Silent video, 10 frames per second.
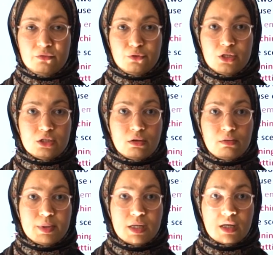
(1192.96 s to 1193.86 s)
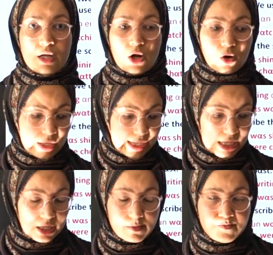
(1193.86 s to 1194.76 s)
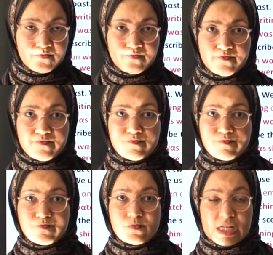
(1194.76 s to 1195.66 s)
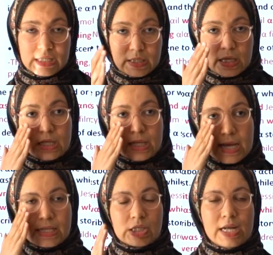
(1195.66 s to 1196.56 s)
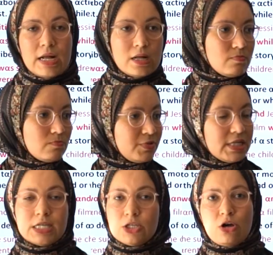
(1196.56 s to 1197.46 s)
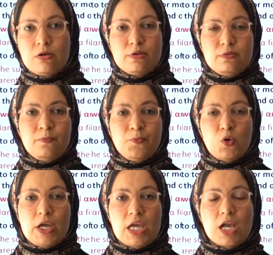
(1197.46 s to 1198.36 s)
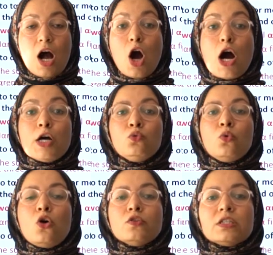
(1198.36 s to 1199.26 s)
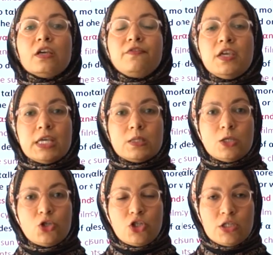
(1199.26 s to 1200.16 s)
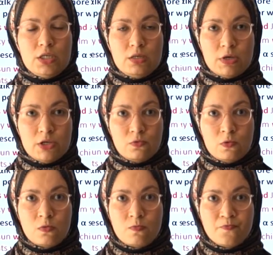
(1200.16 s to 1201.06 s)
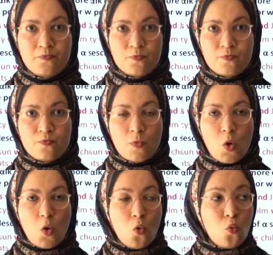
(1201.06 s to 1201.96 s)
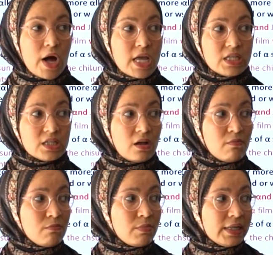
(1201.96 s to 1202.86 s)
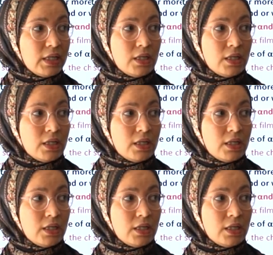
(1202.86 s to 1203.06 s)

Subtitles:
for example, okay. Let's take it as a real example. Okay, I was giving a session in my room while somebody